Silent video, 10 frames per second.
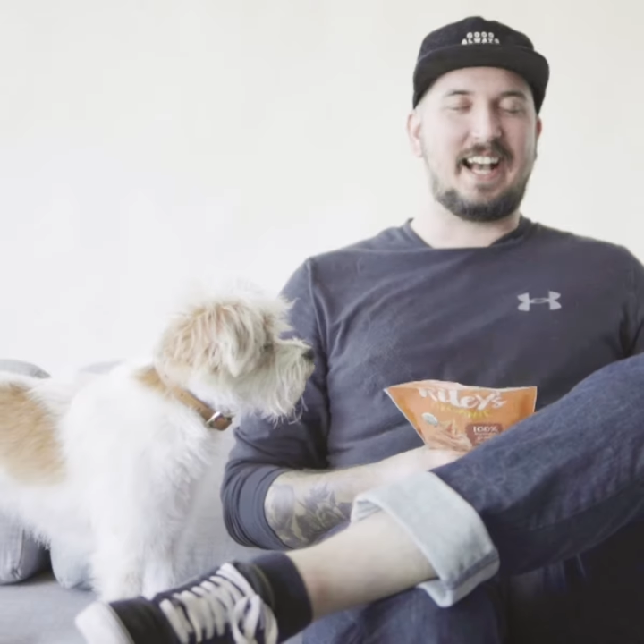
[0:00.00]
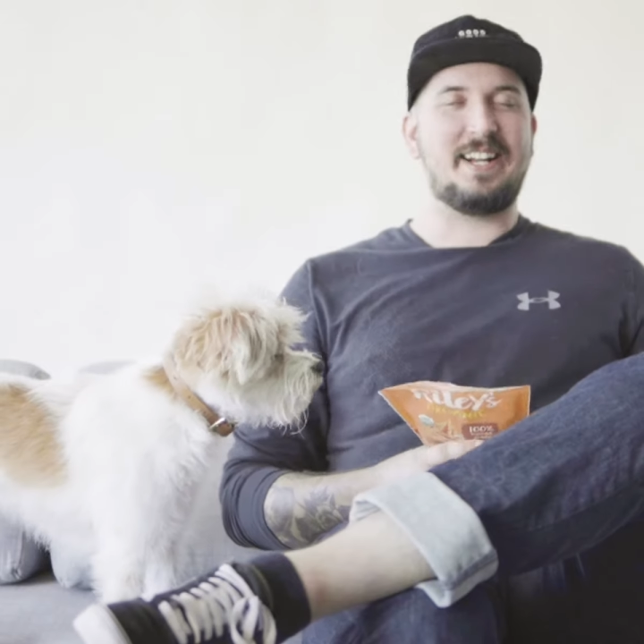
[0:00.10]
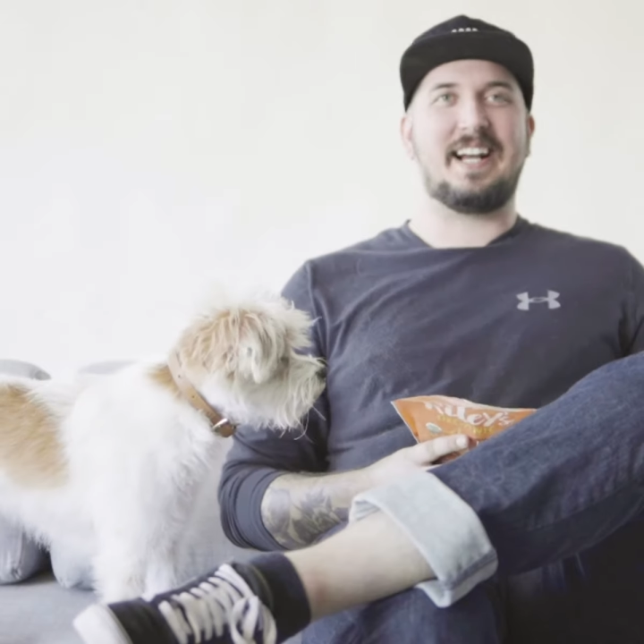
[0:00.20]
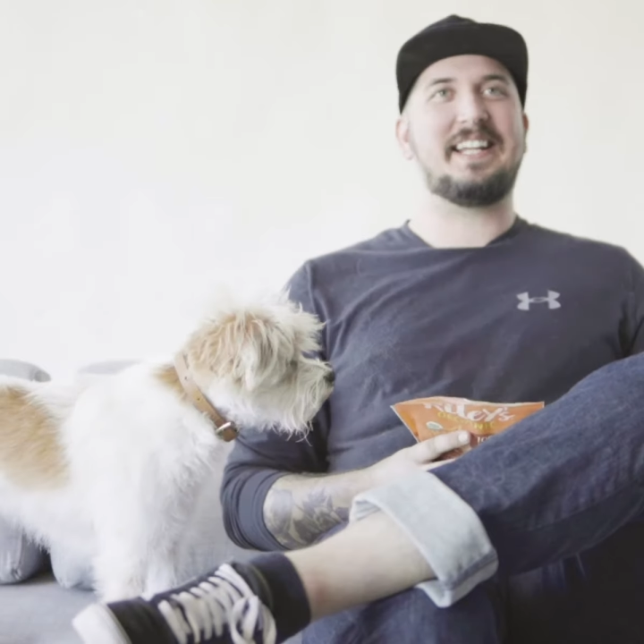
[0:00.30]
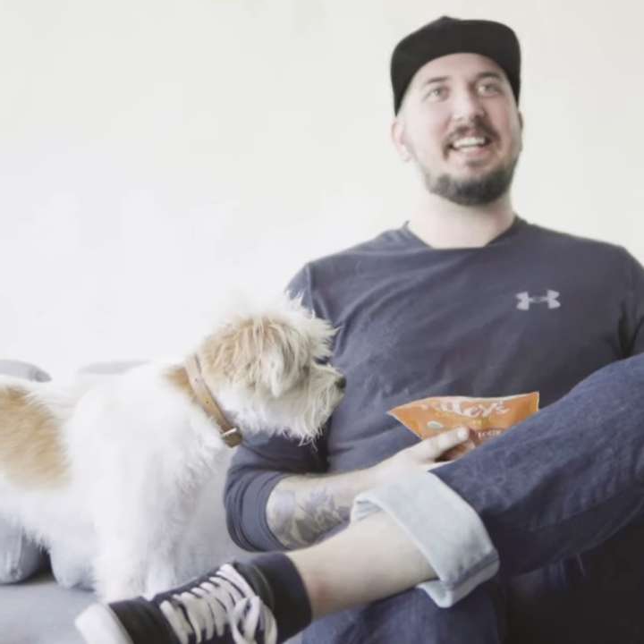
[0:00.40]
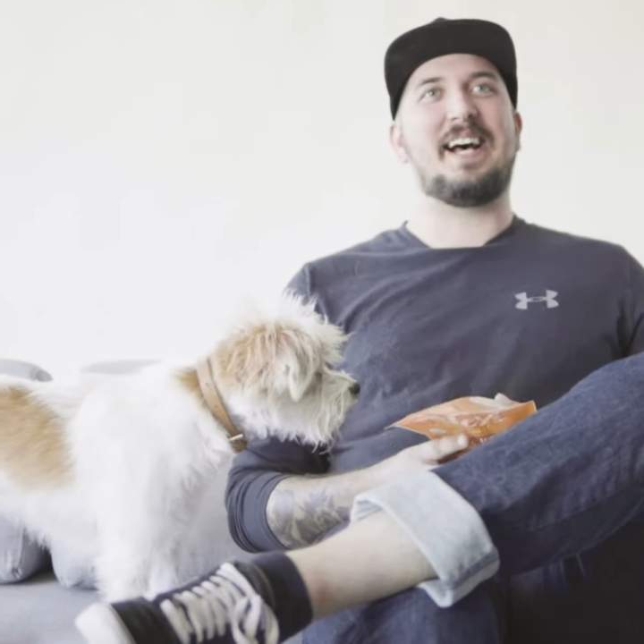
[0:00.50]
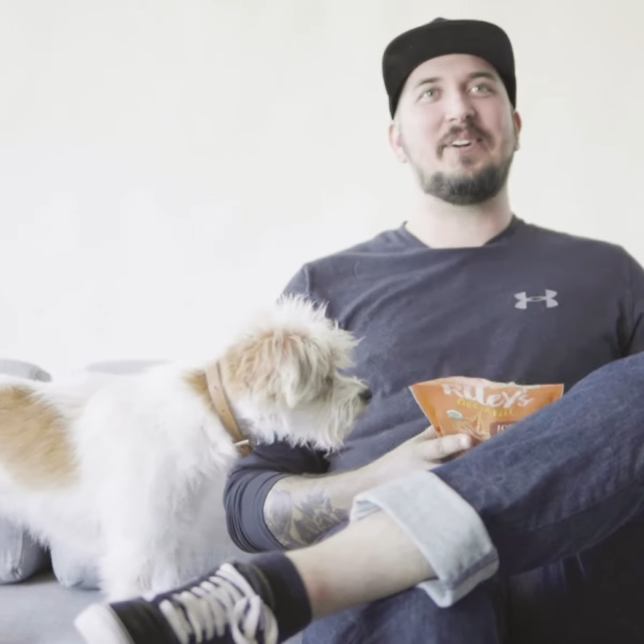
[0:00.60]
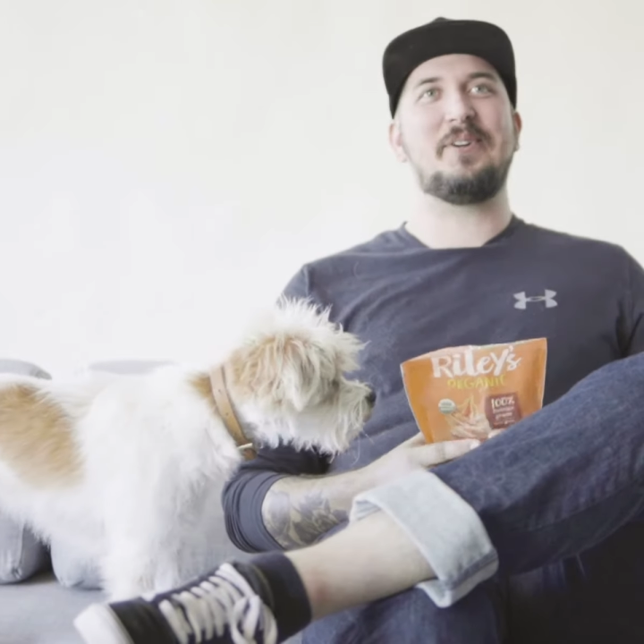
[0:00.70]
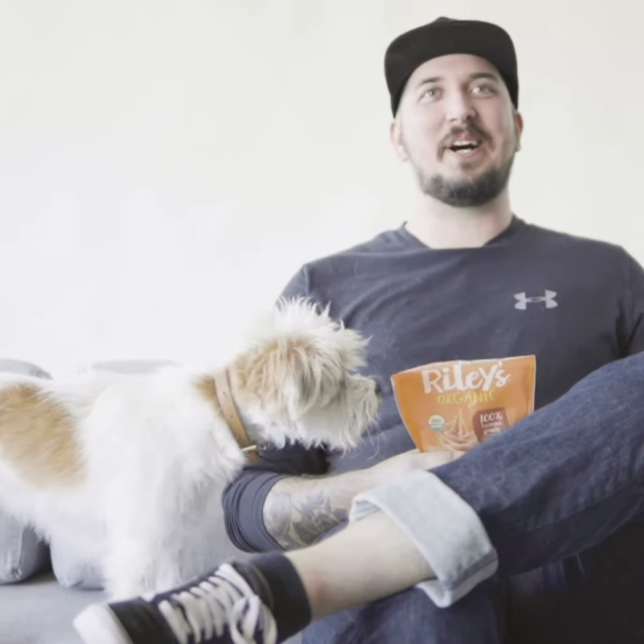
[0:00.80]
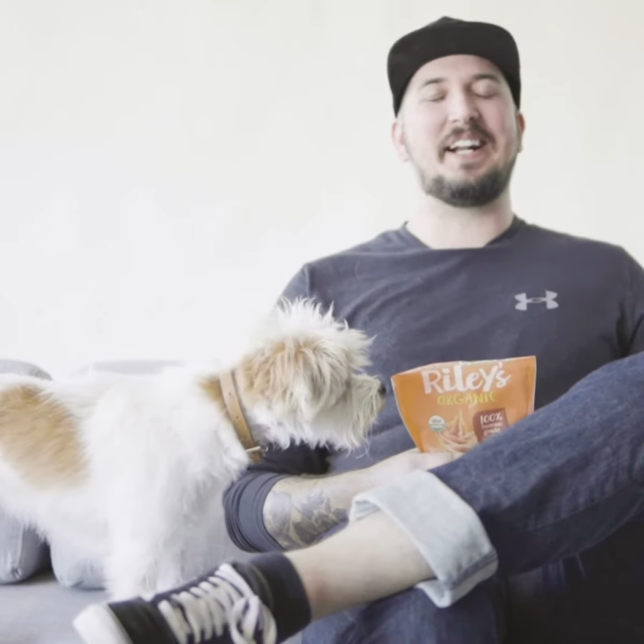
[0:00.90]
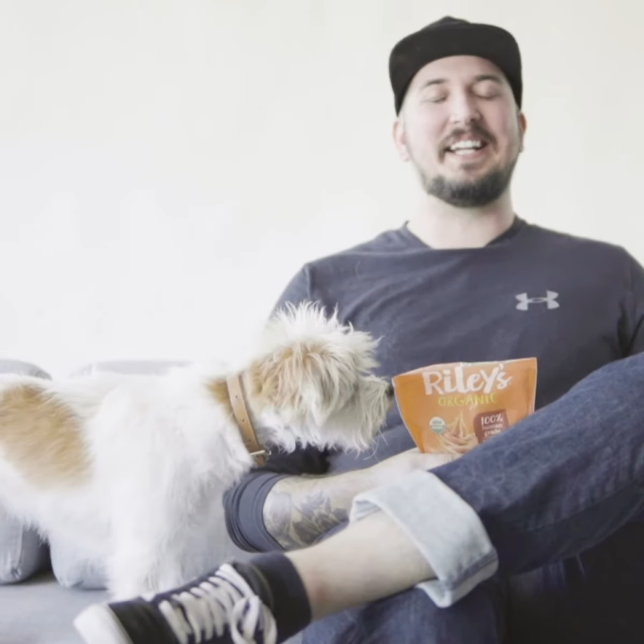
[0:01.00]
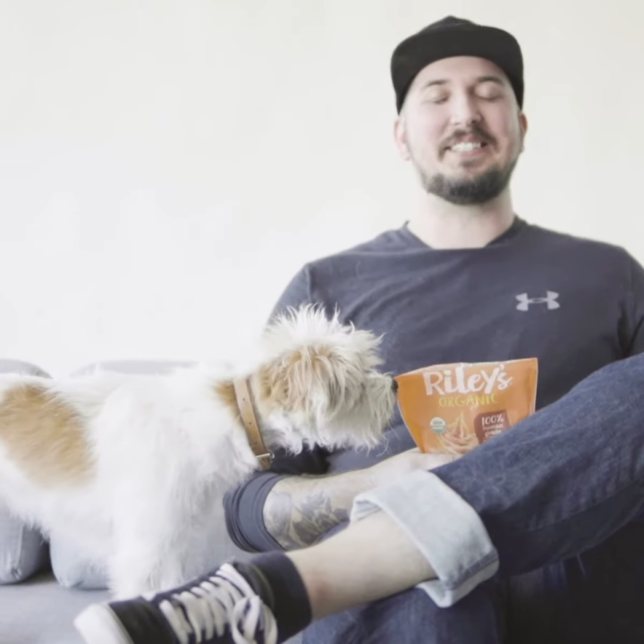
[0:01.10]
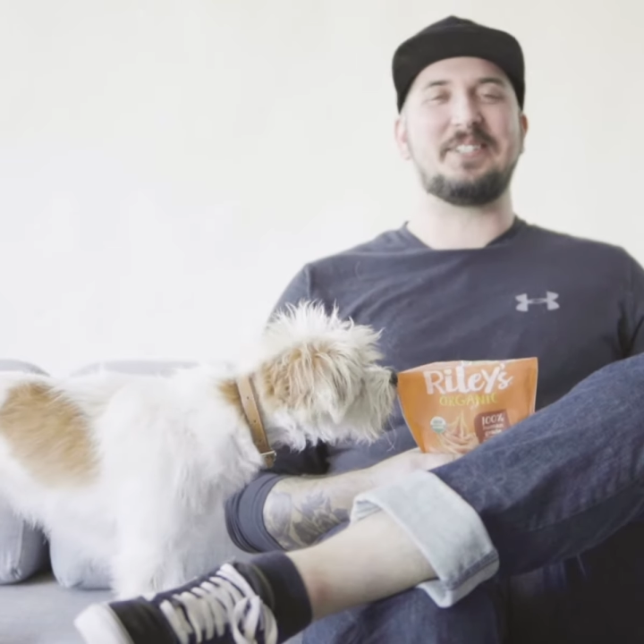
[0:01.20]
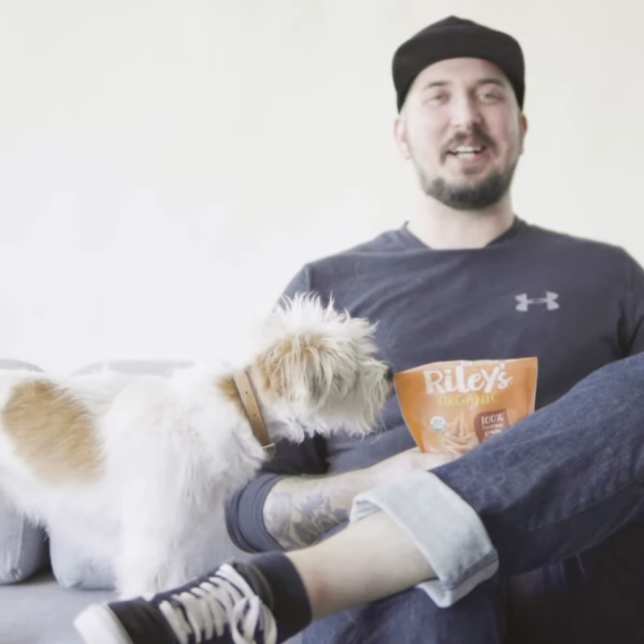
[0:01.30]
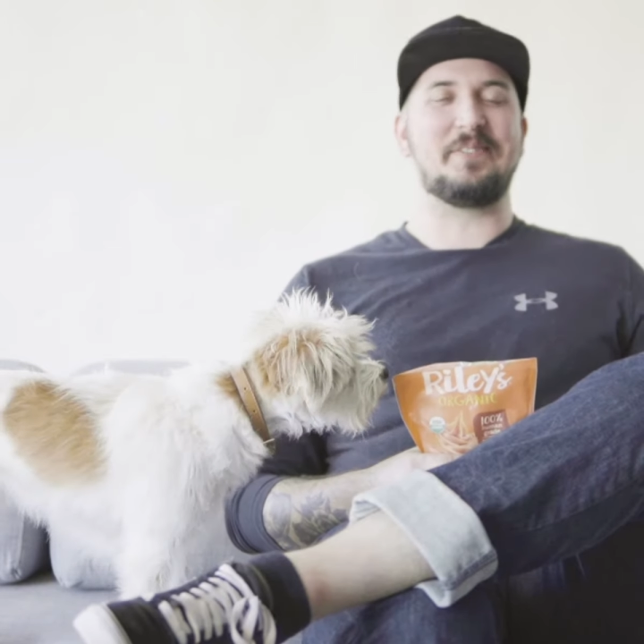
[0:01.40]
I, I can't, I don't know how to
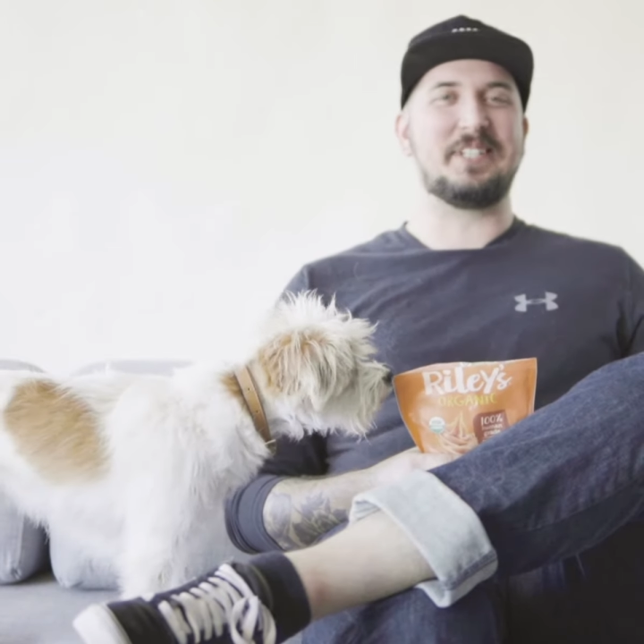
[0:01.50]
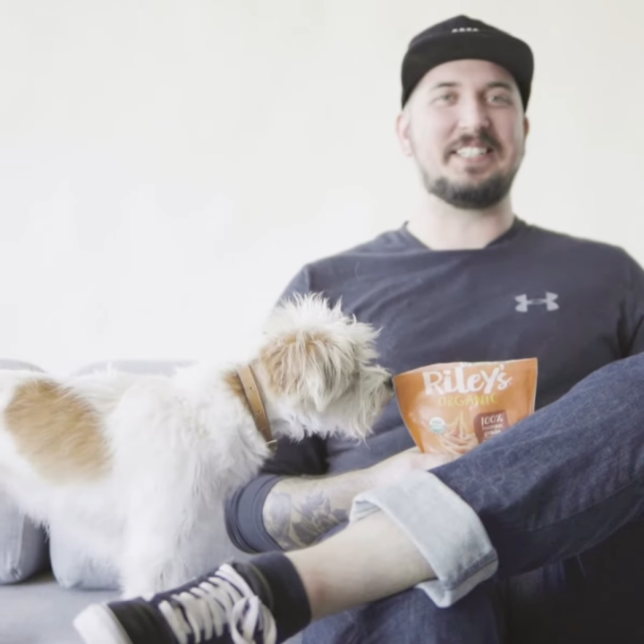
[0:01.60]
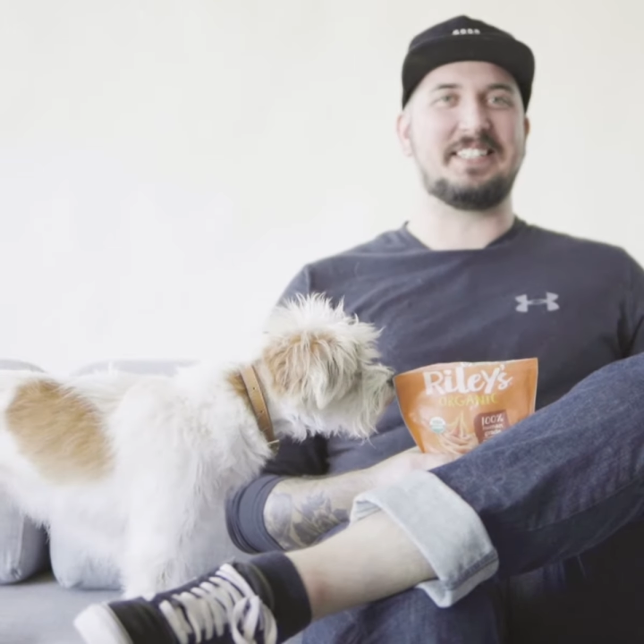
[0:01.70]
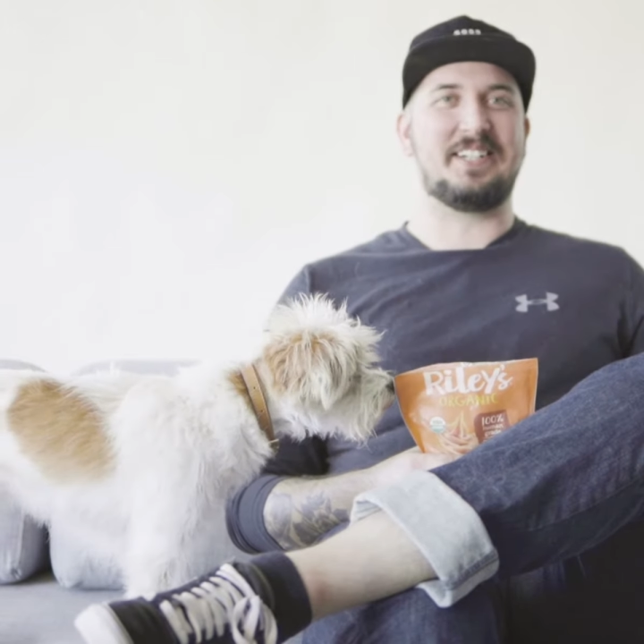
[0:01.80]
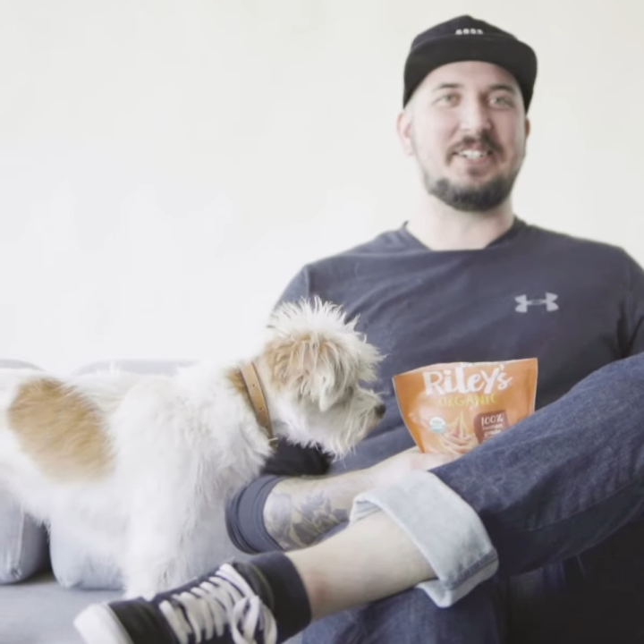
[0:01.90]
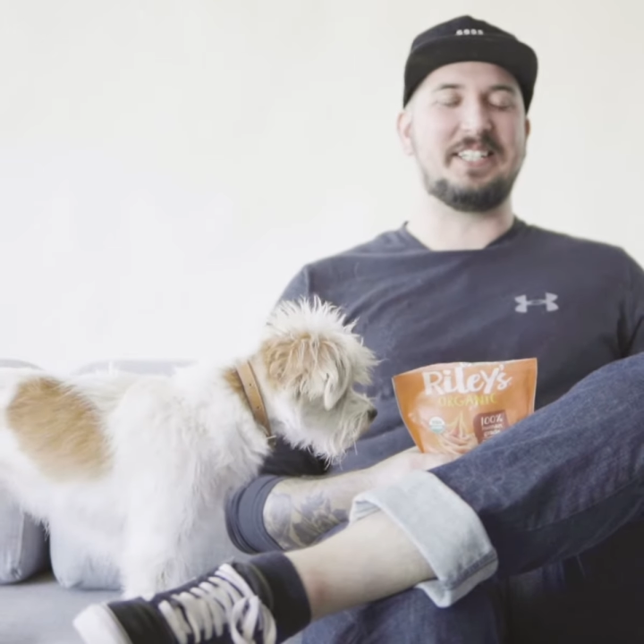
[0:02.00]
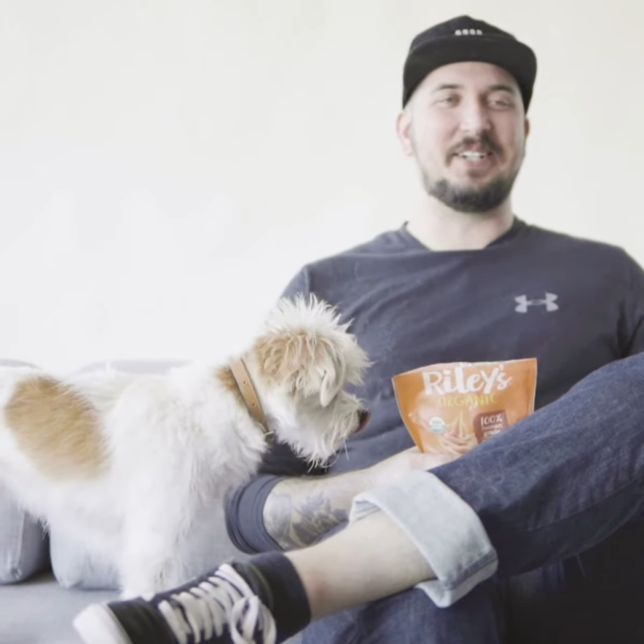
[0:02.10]
answer that one because I already